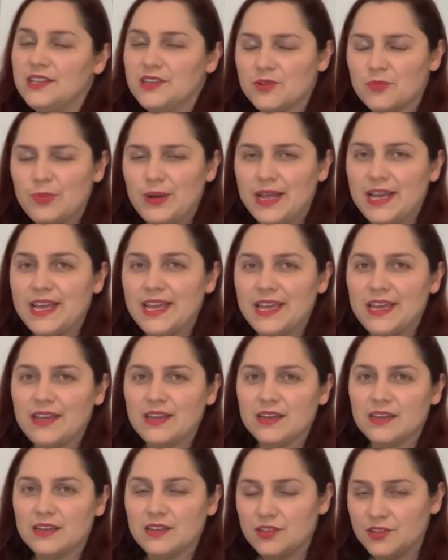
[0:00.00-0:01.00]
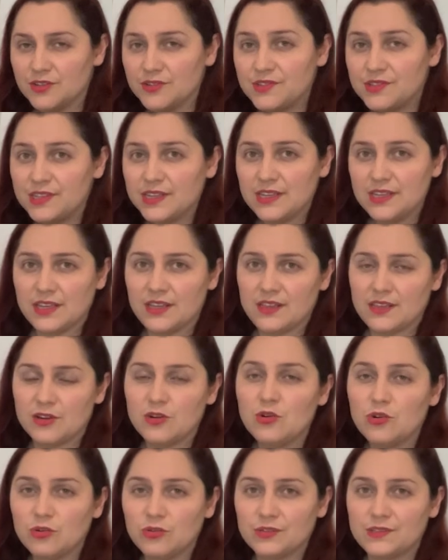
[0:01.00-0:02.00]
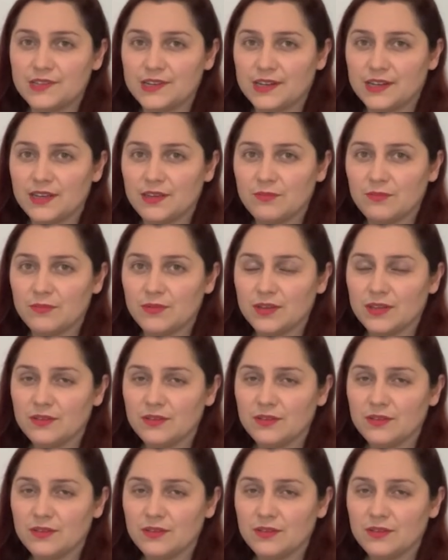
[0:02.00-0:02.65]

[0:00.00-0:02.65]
your playing, your singing the whole time.